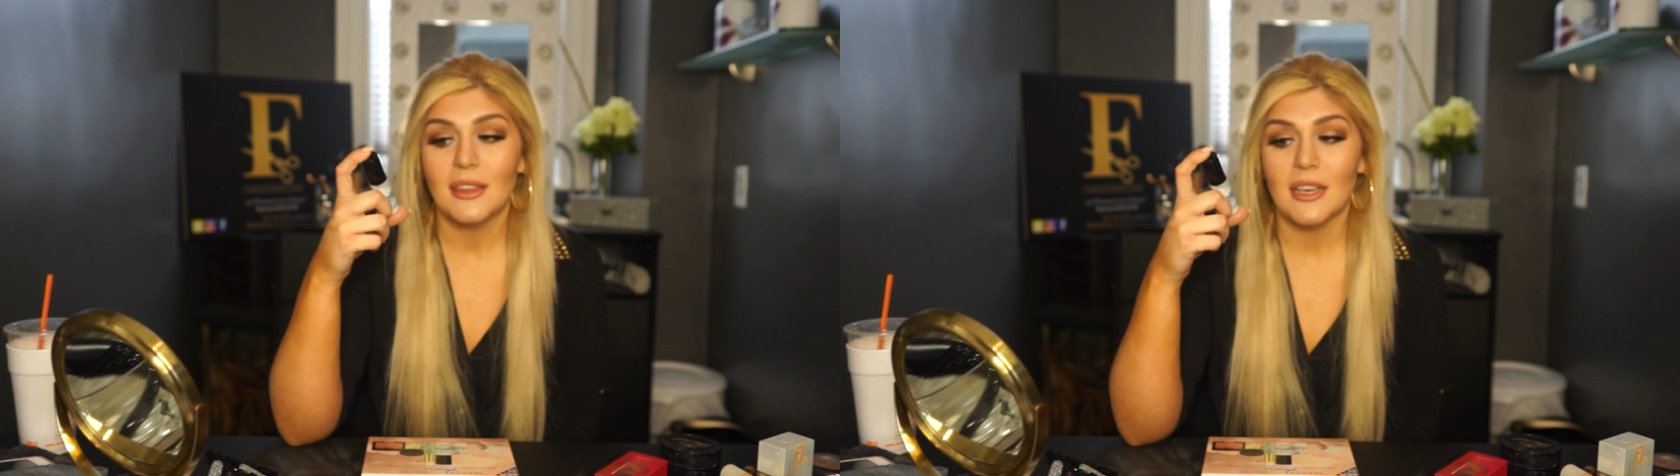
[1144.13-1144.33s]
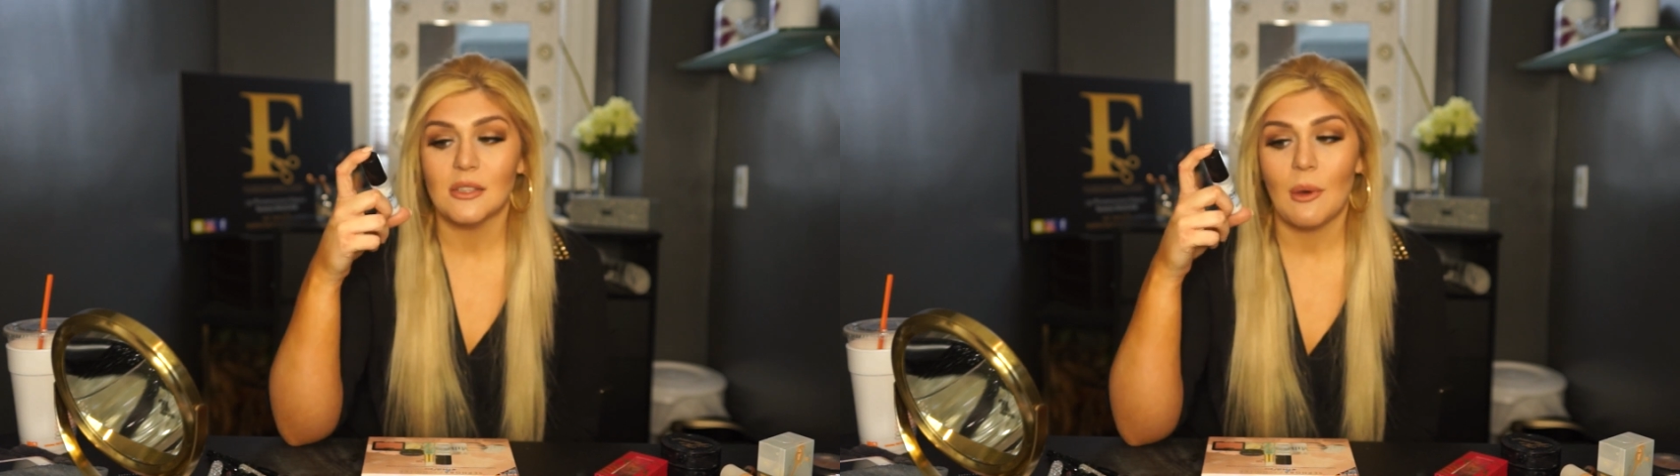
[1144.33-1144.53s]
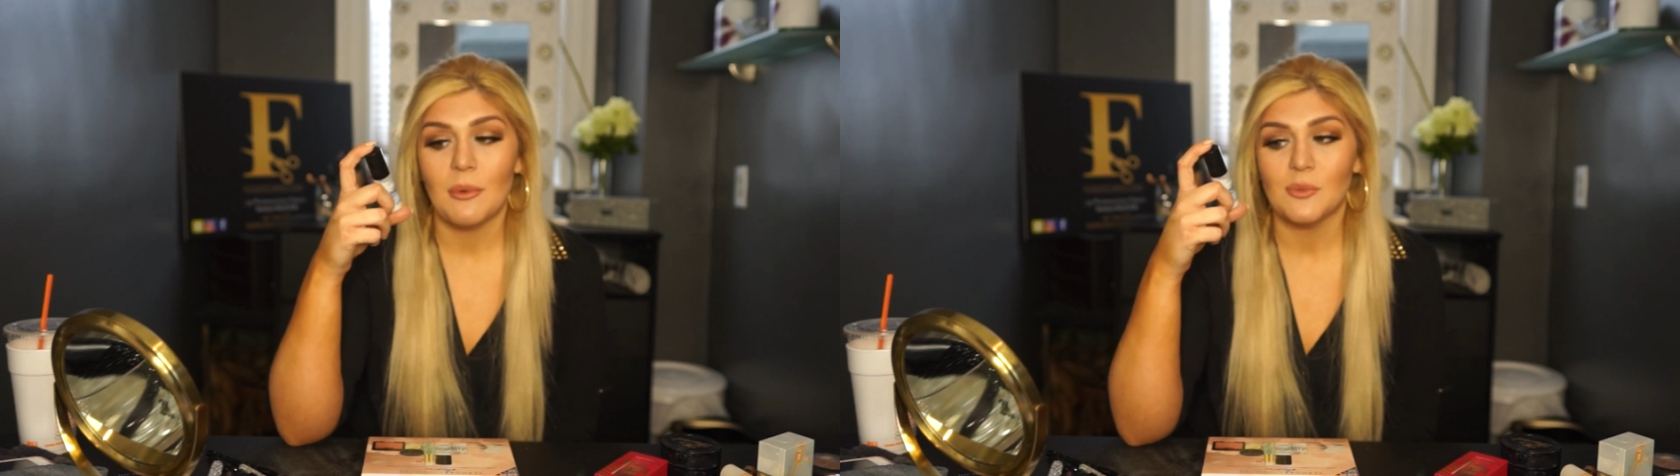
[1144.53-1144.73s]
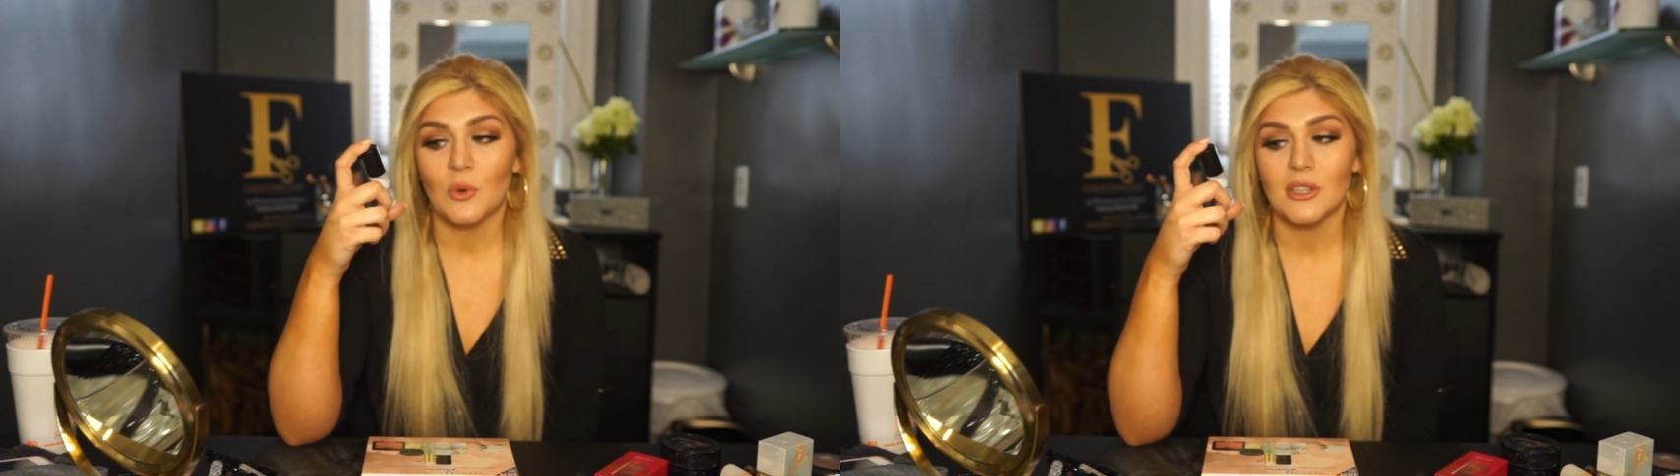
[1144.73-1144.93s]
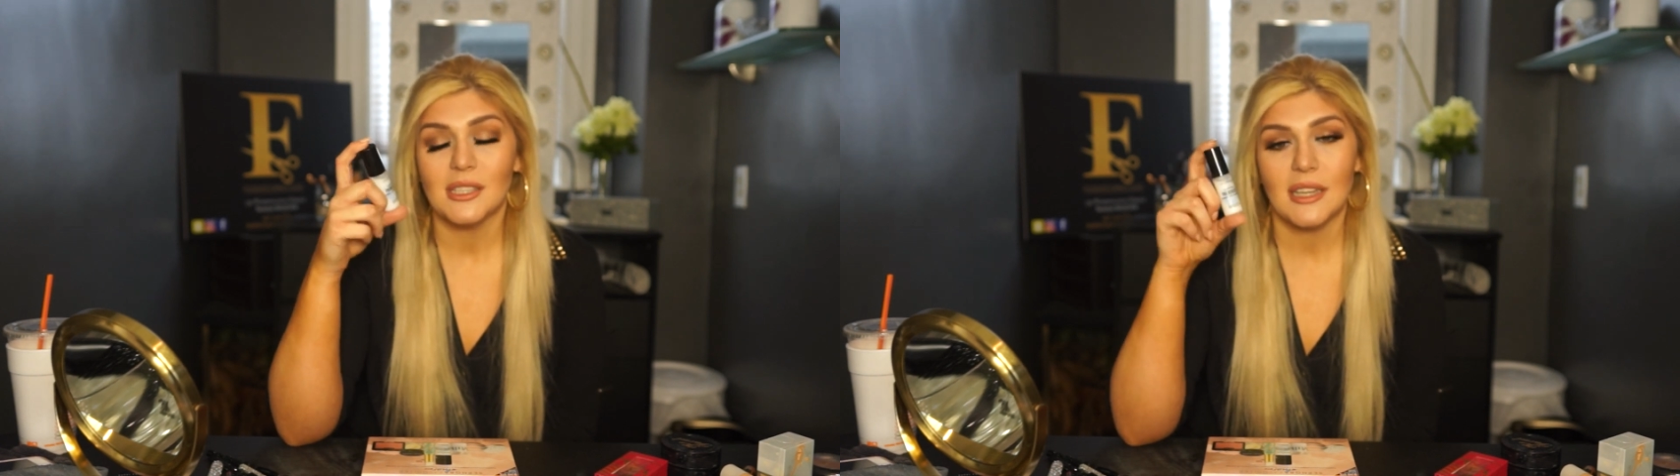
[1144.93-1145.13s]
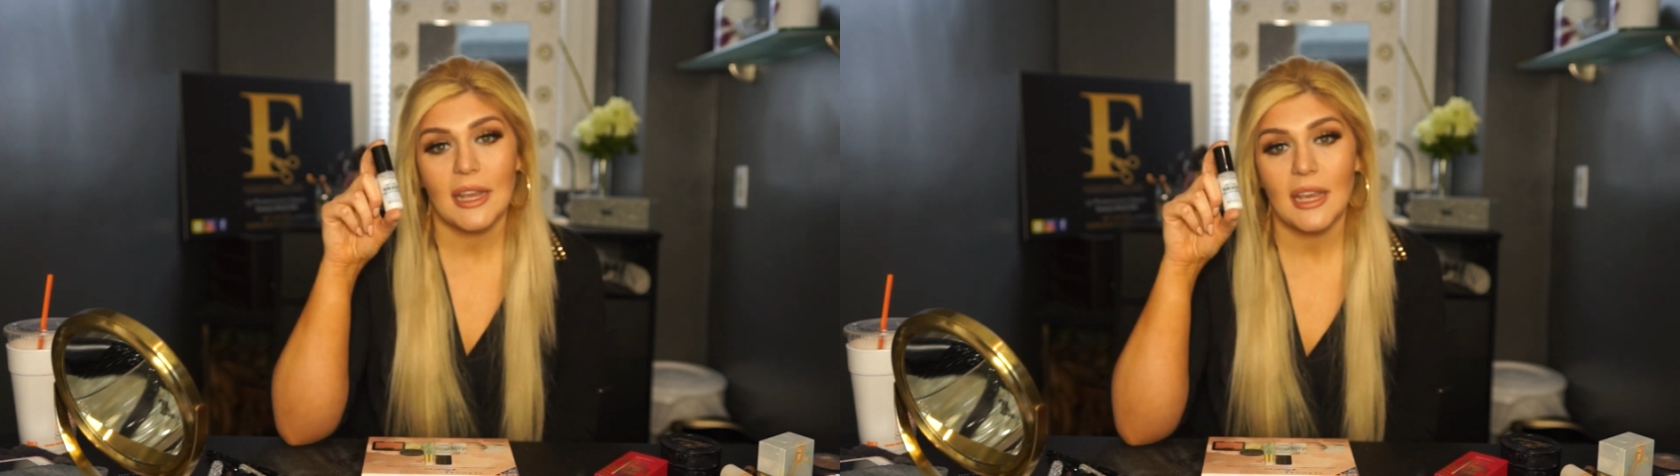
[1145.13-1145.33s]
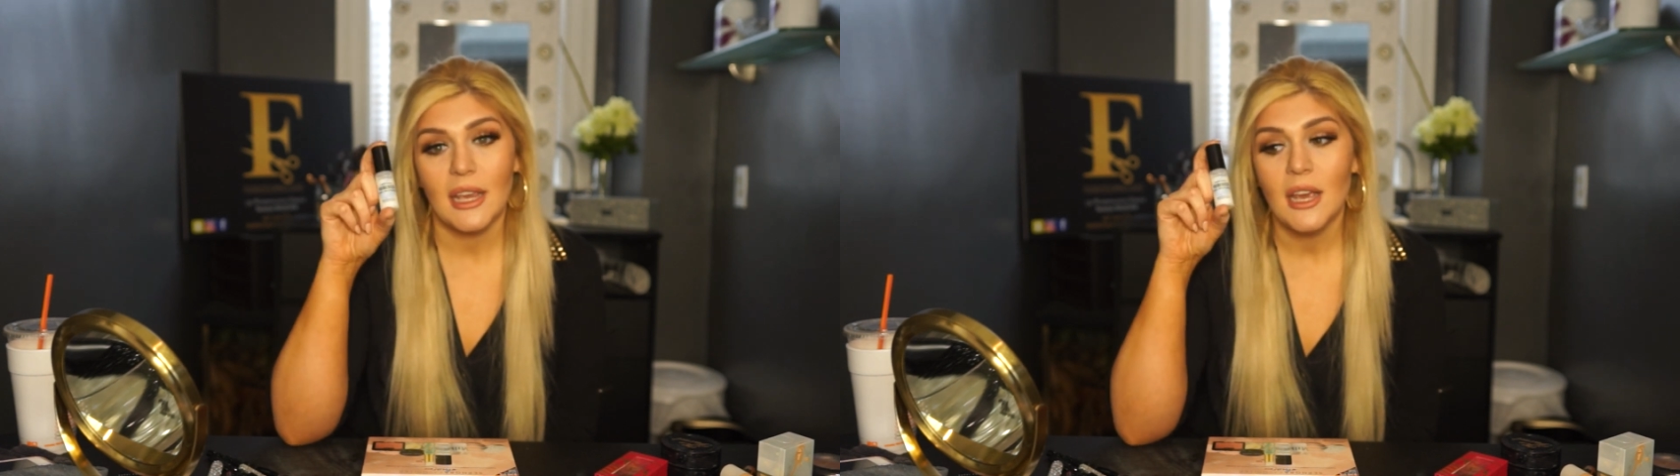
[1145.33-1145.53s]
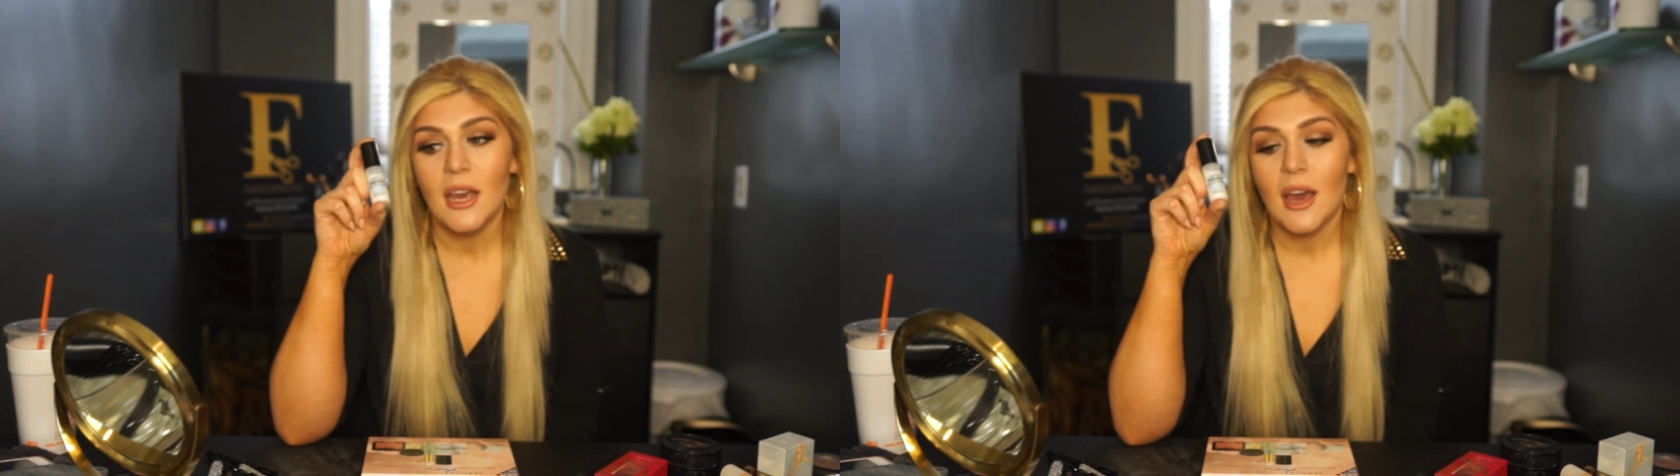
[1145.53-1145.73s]
This one was more
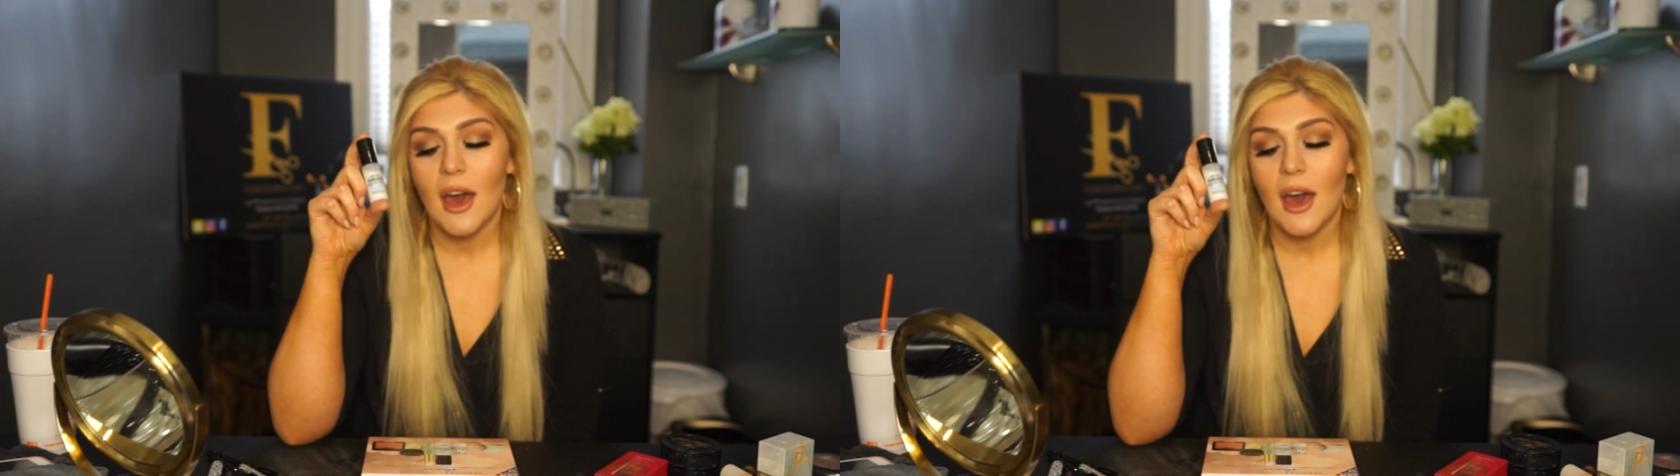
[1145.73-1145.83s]
sticky.